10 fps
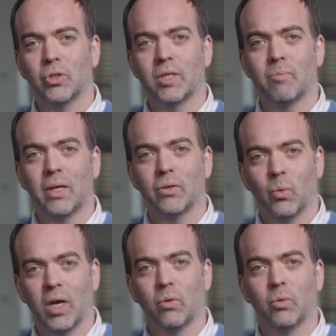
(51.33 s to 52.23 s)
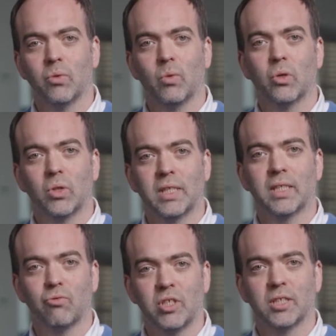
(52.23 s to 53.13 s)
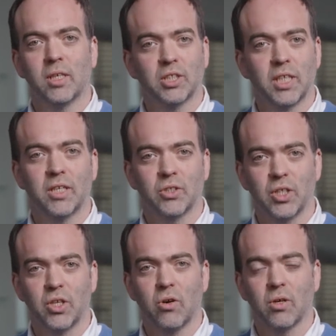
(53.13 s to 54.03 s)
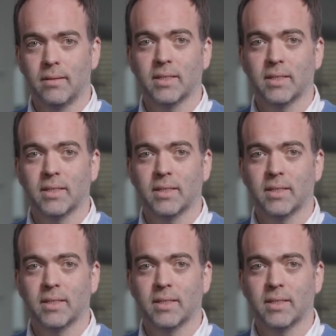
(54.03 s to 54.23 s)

they meld well with world-leading research centres at York.